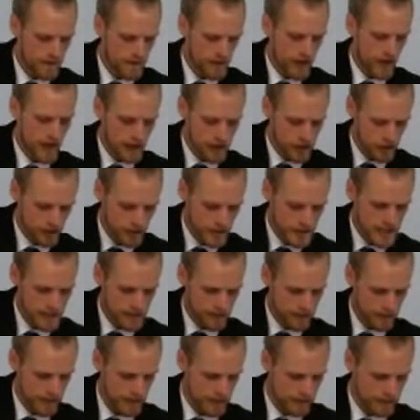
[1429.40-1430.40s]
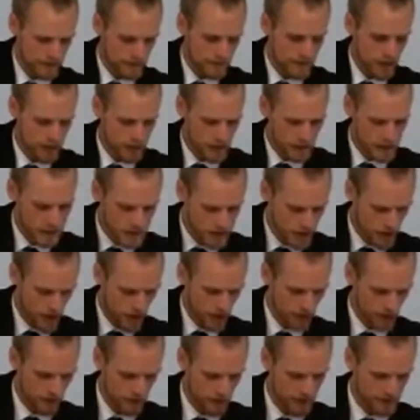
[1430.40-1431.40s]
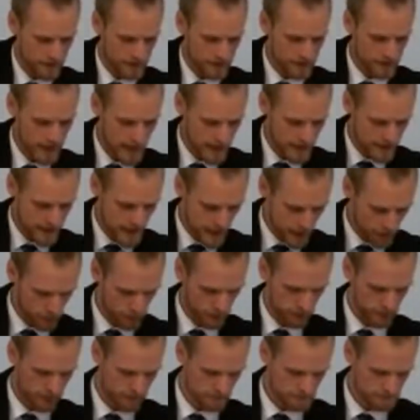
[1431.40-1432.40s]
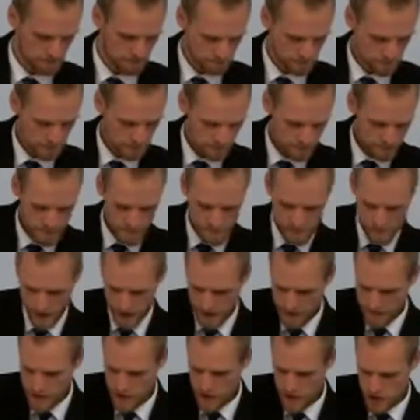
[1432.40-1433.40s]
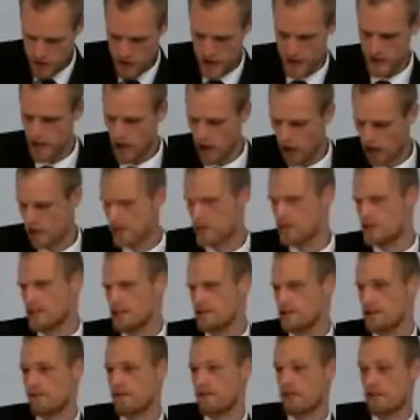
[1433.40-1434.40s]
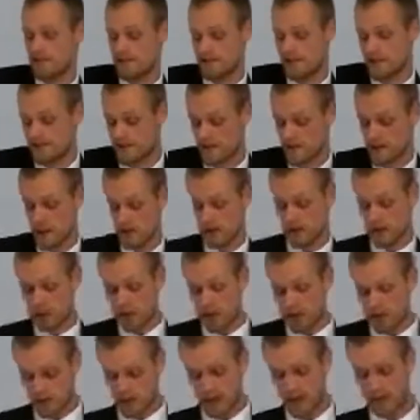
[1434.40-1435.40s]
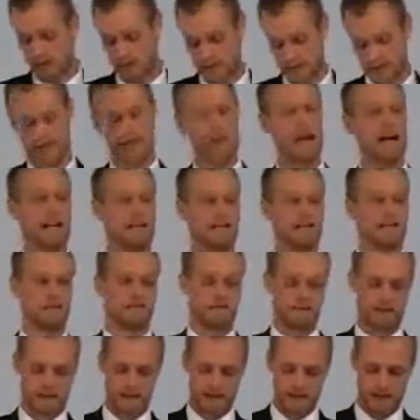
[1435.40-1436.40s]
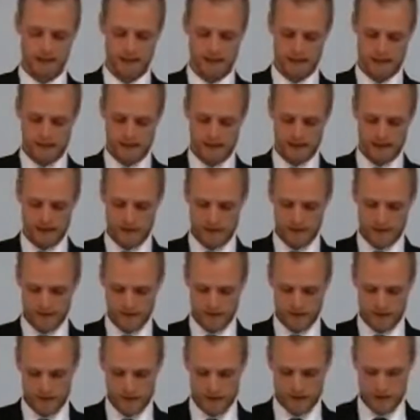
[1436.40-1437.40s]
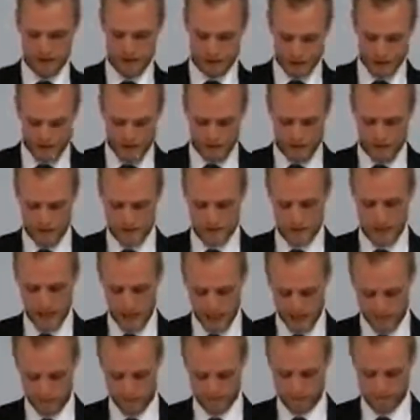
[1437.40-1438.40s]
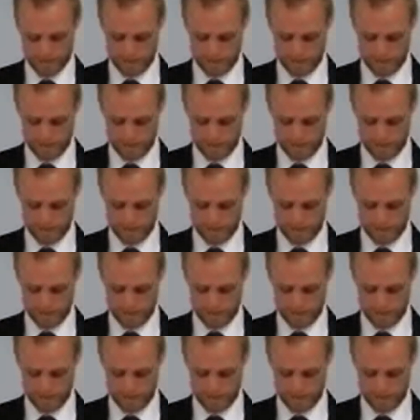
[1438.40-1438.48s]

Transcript: very unique things about Enoch that stand out in this genealogy. And the first is the description of his life. The description of his life.